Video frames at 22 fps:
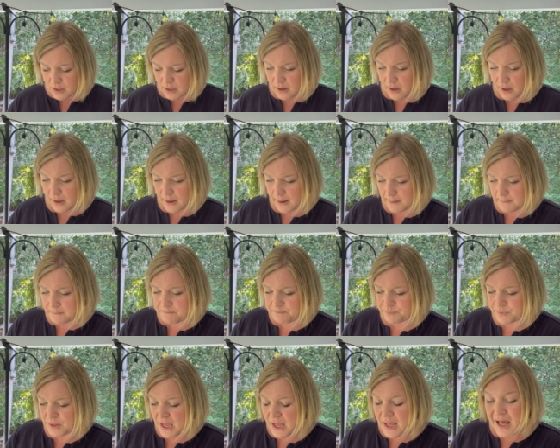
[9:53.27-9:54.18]

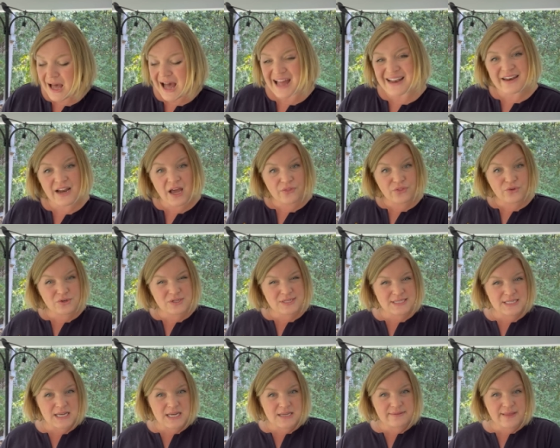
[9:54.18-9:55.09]
Another
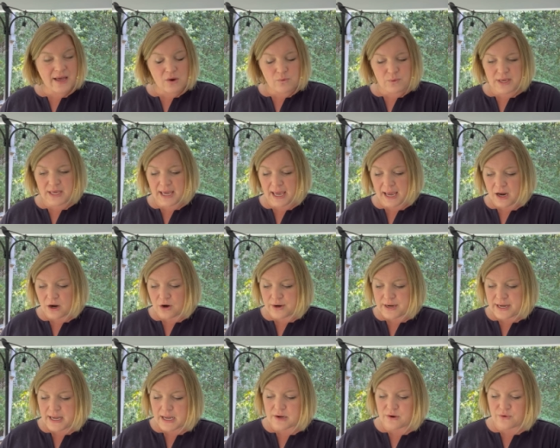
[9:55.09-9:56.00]
seed that we
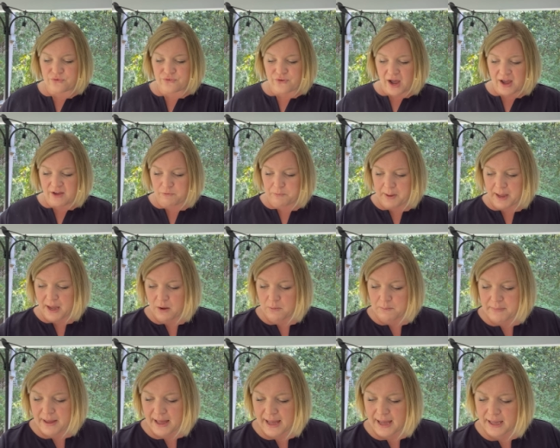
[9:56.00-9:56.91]
carry in a
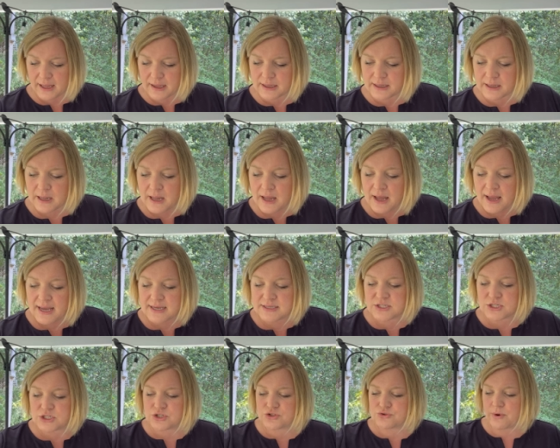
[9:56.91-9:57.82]
5-pound bag is
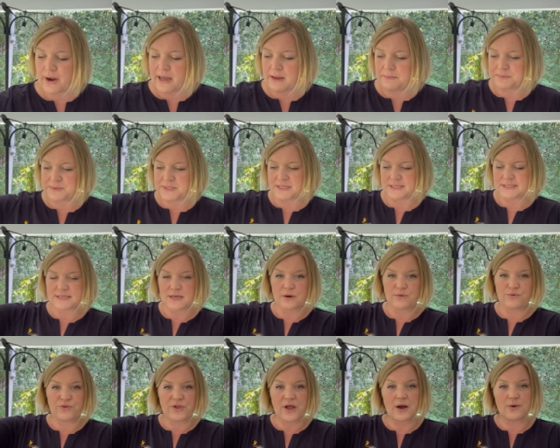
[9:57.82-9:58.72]
striped
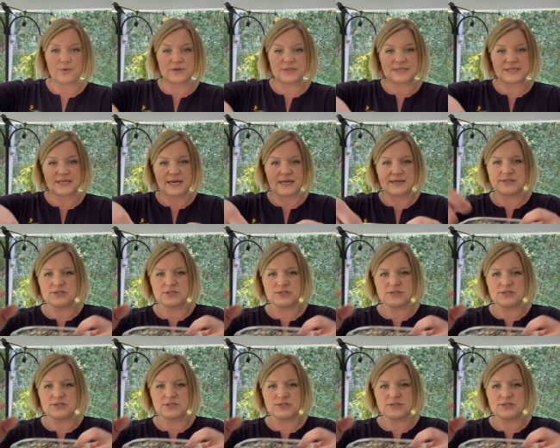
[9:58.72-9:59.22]
sunflower seed.